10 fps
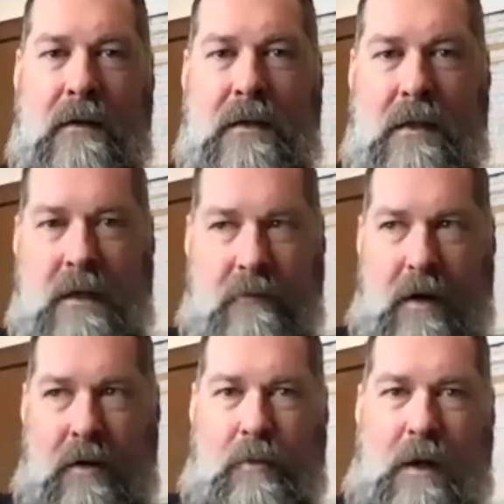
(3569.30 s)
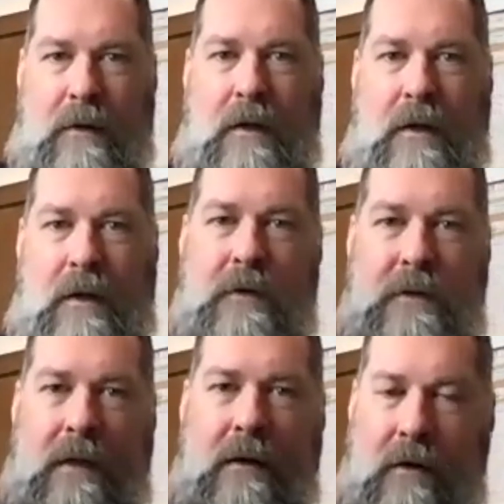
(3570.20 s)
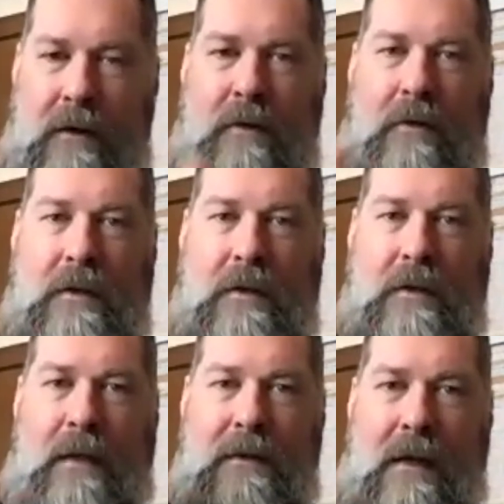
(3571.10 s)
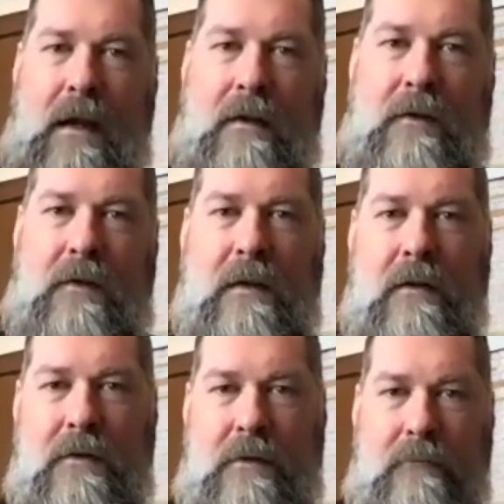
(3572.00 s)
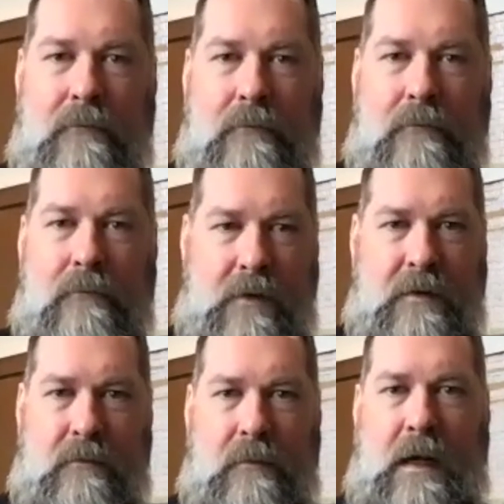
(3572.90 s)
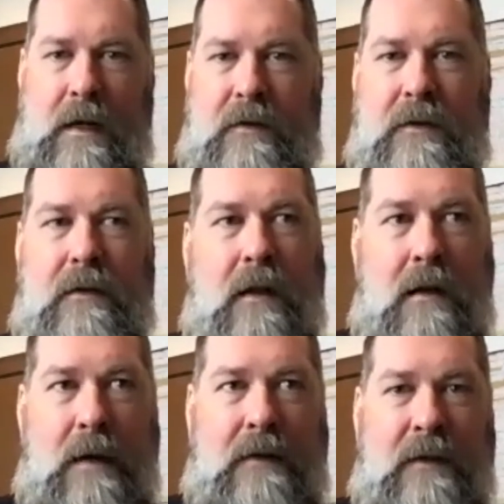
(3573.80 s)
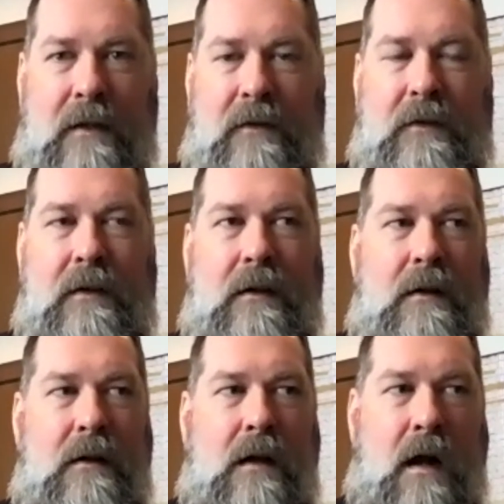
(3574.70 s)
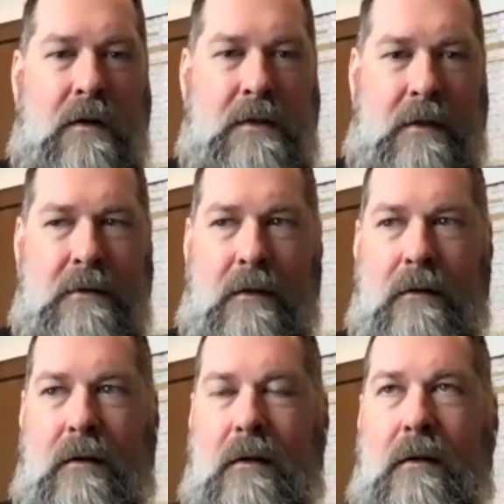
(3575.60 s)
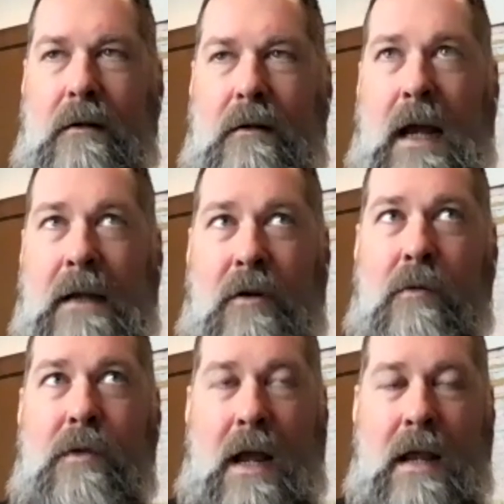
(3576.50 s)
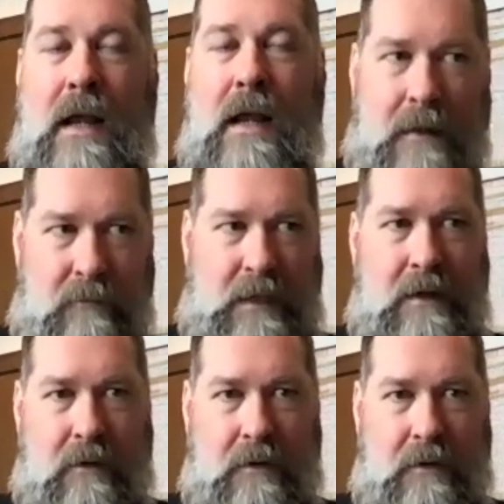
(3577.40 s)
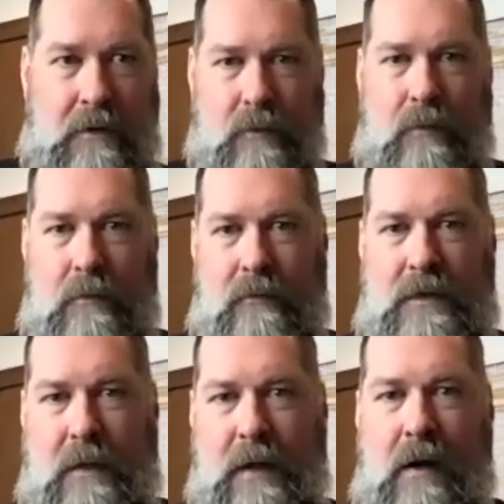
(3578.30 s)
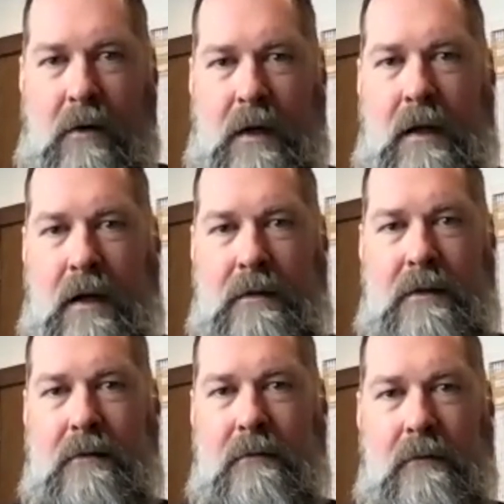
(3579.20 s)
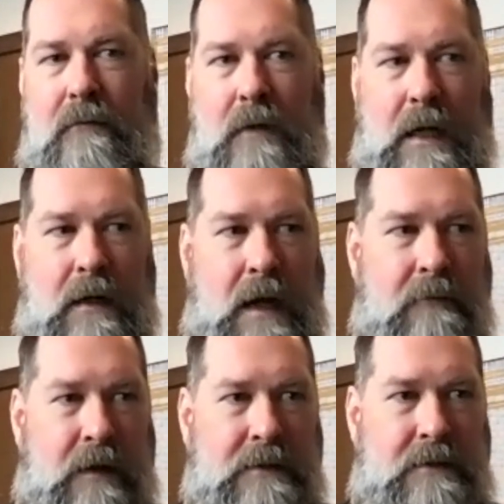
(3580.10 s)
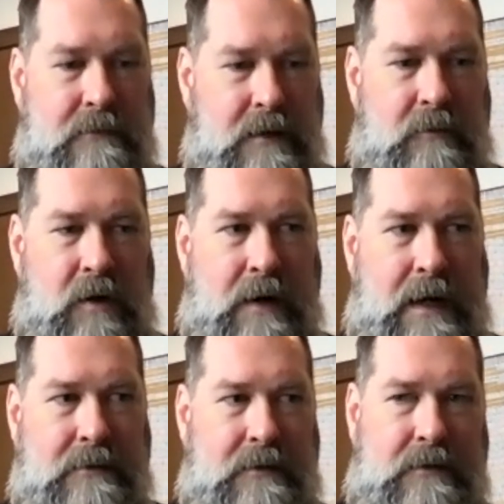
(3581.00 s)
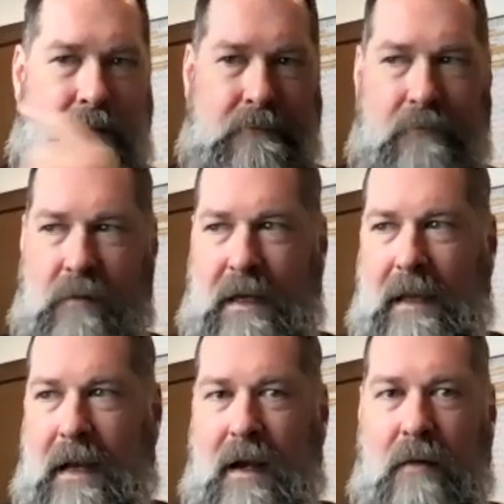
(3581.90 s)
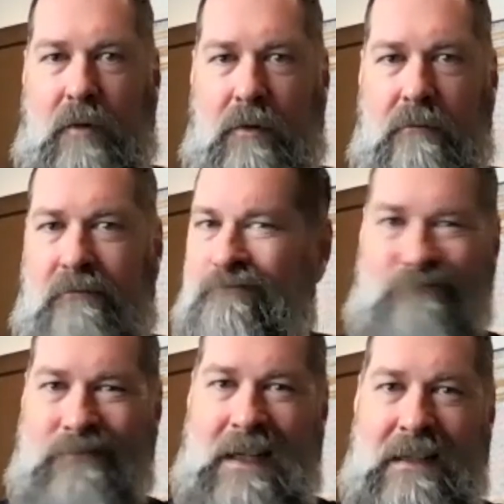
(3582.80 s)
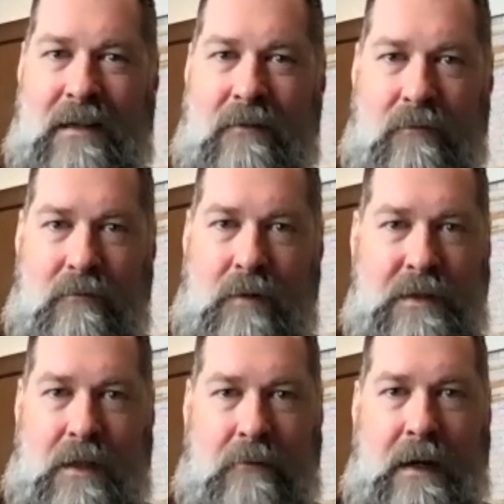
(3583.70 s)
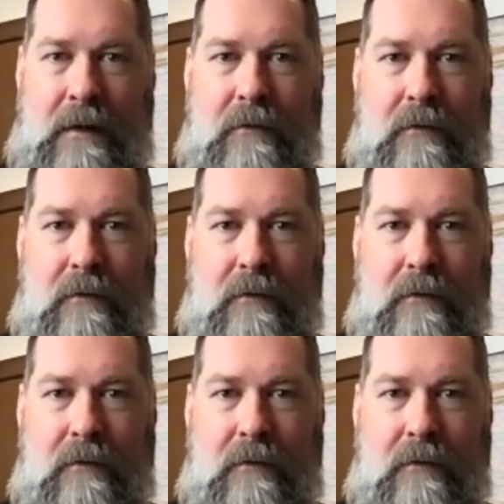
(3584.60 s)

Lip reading: because every other part of the universe or the solar system, that's the case. There's a mix, and it makes sense. Ours doesn't. I think that meteors somehow hit us and gave us the amino acids when they landed on the moon. It wasn't the right